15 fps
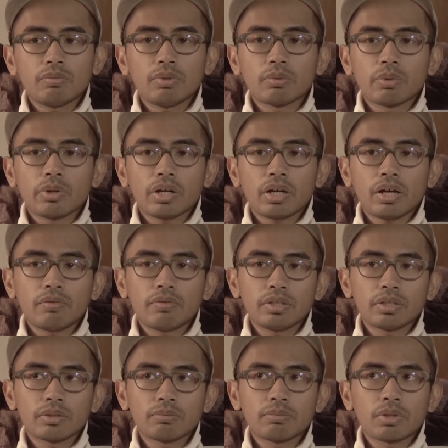we were
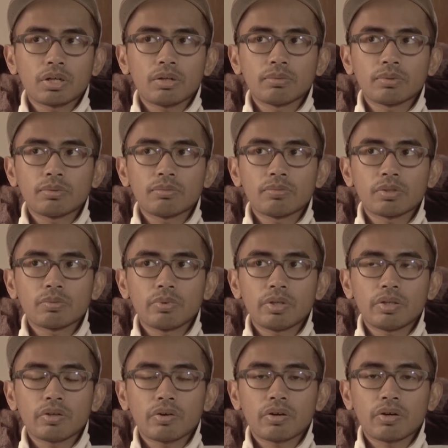having some problems
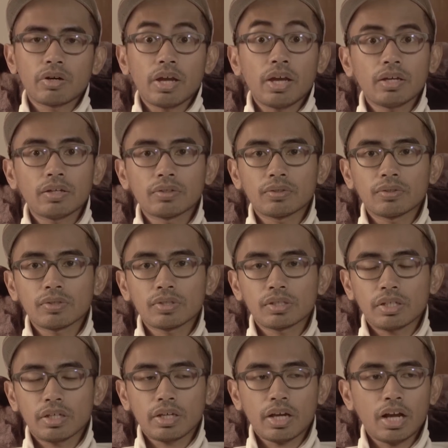with our angles,
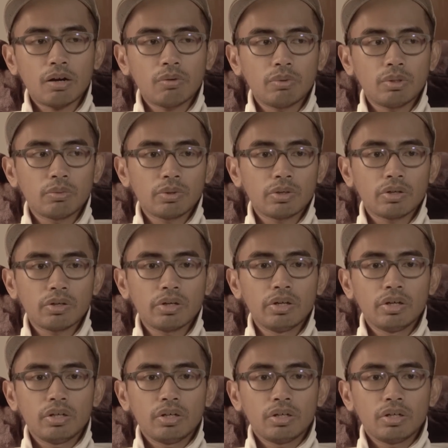like how we were